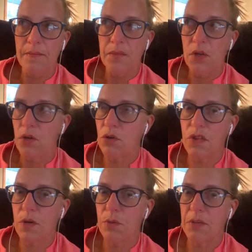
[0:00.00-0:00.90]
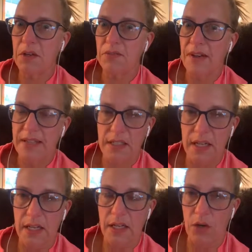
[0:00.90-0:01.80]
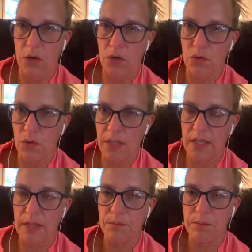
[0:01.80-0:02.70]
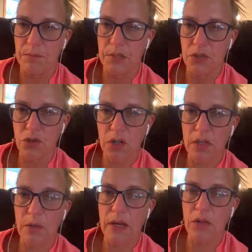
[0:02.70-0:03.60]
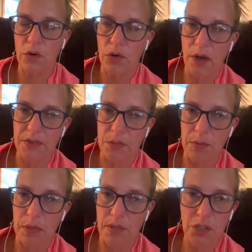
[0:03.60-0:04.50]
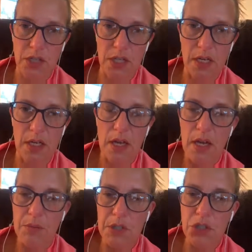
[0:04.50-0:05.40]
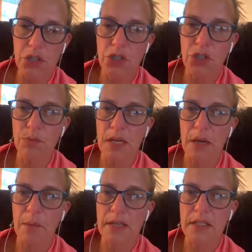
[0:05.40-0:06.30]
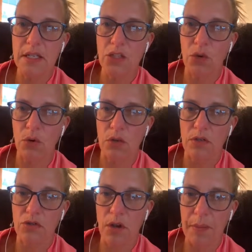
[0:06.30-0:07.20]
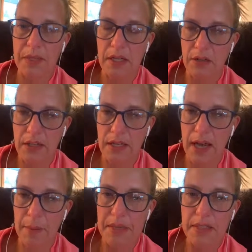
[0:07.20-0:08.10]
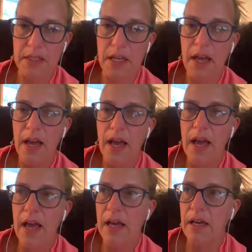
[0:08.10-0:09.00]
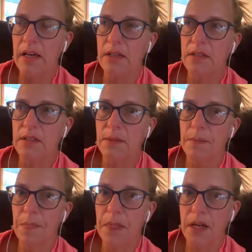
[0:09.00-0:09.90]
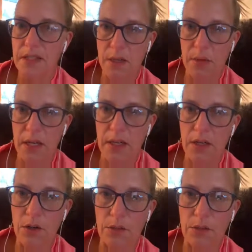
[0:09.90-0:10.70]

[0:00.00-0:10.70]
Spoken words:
you think would be fascinating or you've really been struggling with or you have some big questions on, be sure to shoot me a message or drop it down in the comments and I'll see what I can do.